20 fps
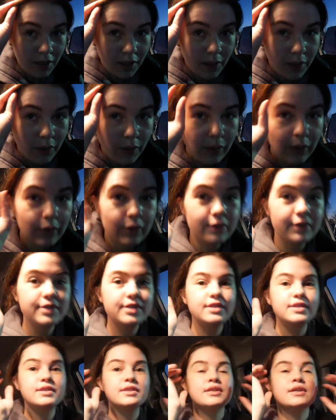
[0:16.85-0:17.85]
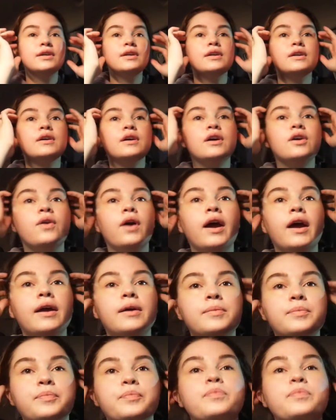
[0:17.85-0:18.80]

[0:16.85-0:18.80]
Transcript: gross. Okay.